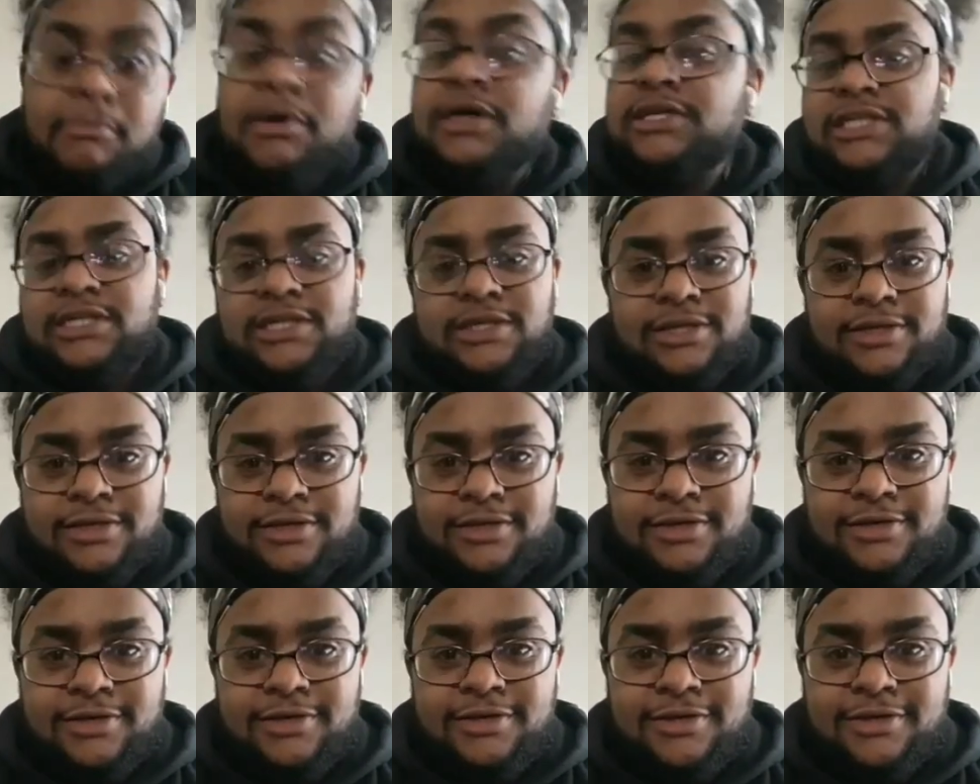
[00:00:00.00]
money
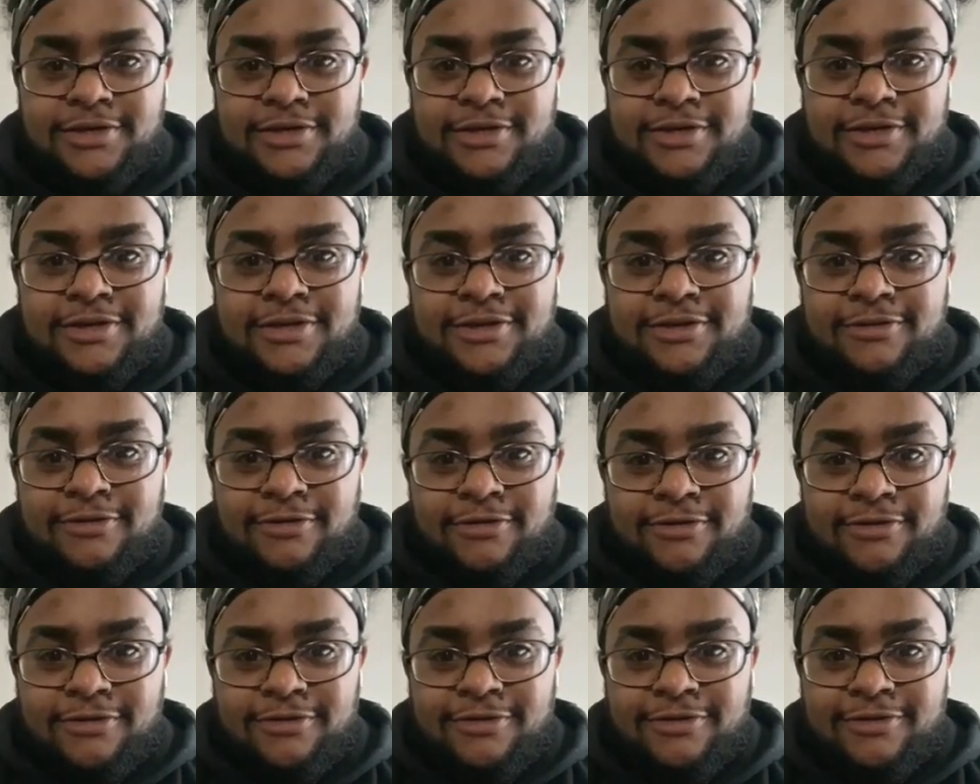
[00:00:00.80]

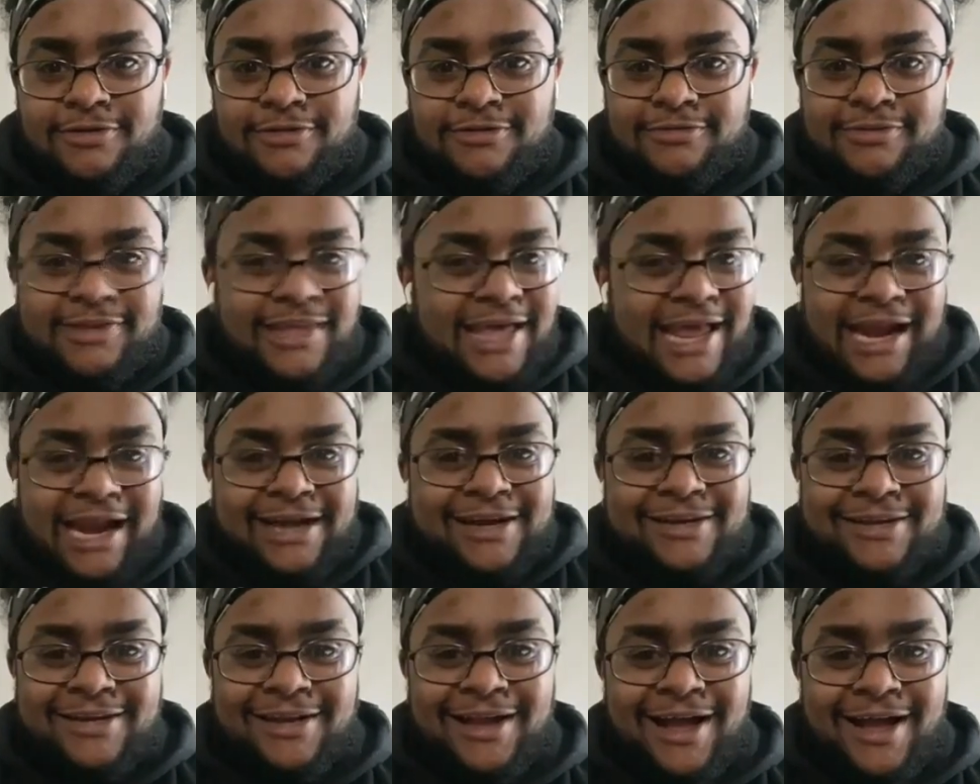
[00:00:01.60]
that I
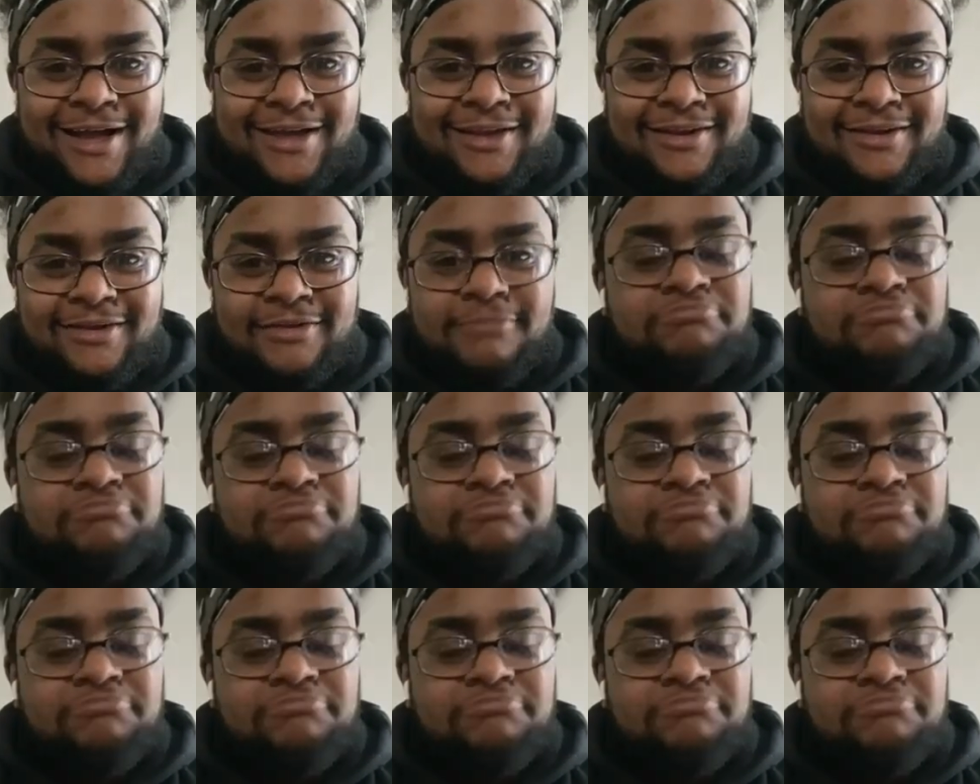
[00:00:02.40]
could have got.